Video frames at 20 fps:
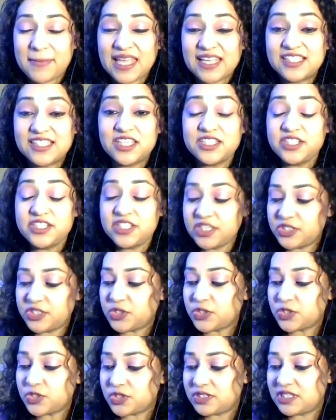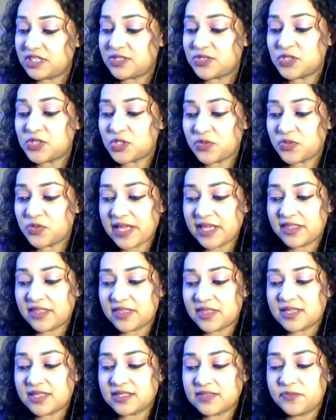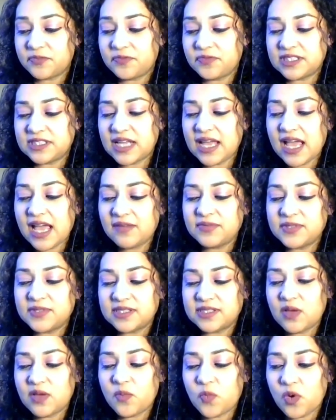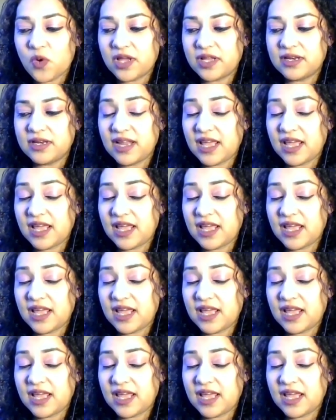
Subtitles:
just this strength to have someone,